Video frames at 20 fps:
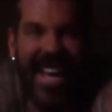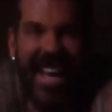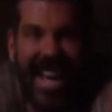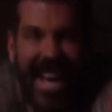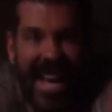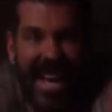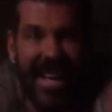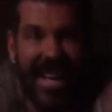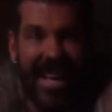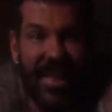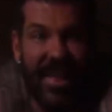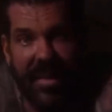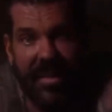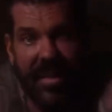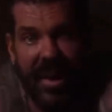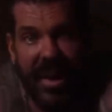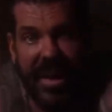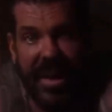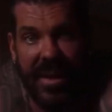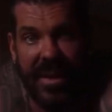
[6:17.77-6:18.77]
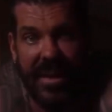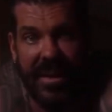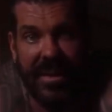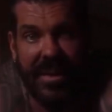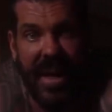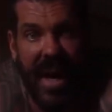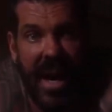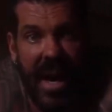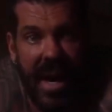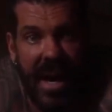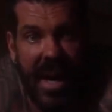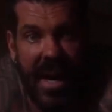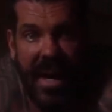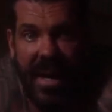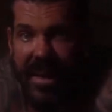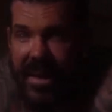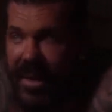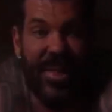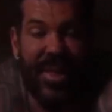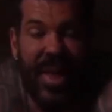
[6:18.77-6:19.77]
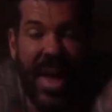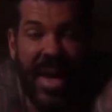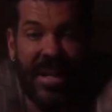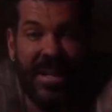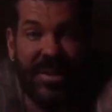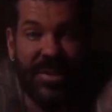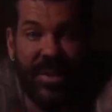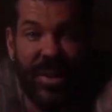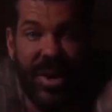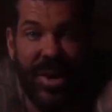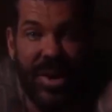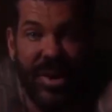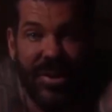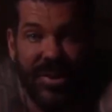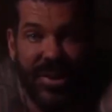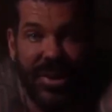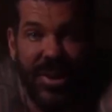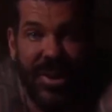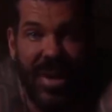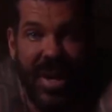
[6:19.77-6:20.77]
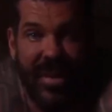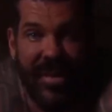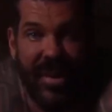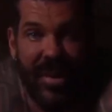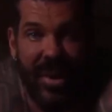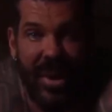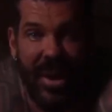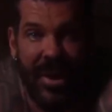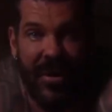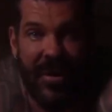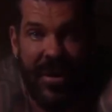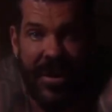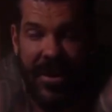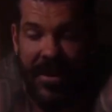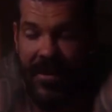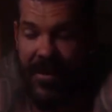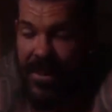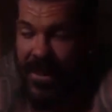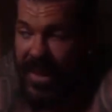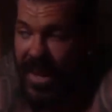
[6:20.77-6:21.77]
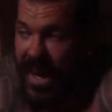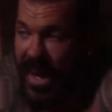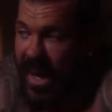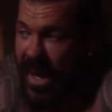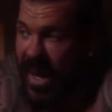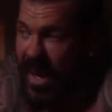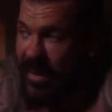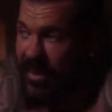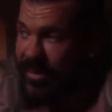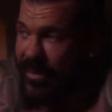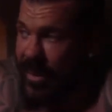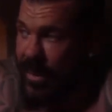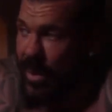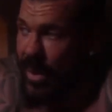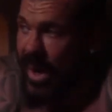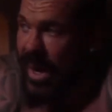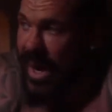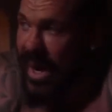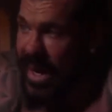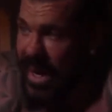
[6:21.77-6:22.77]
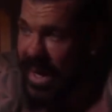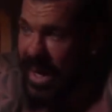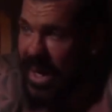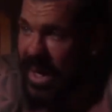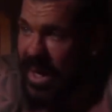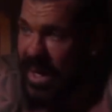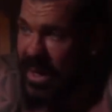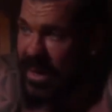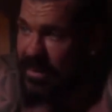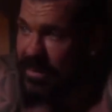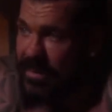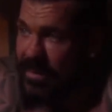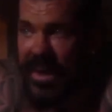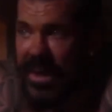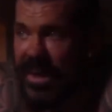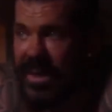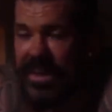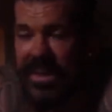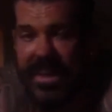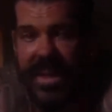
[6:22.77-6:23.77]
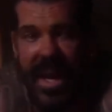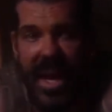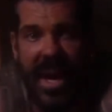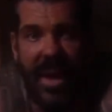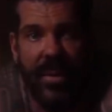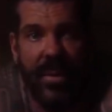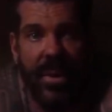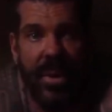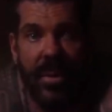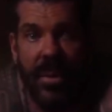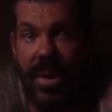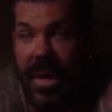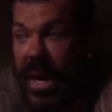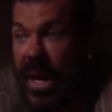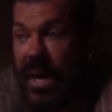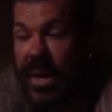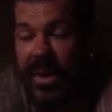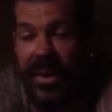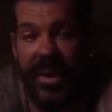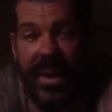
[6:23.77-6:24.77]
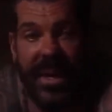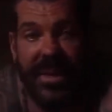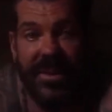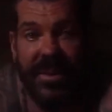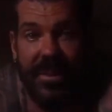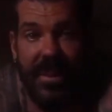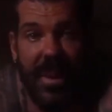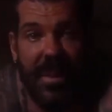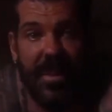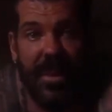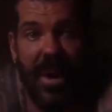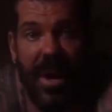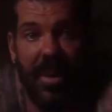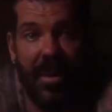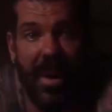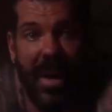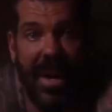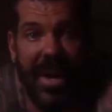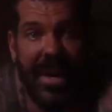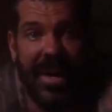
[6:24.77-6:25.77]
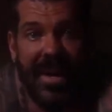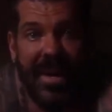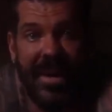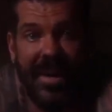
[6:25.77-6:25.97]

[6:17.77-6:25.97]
Hey, I fucking died. Thanks for your concern, everyone. From what I hear, this, that, rumor, I don't know. That's what people, all my...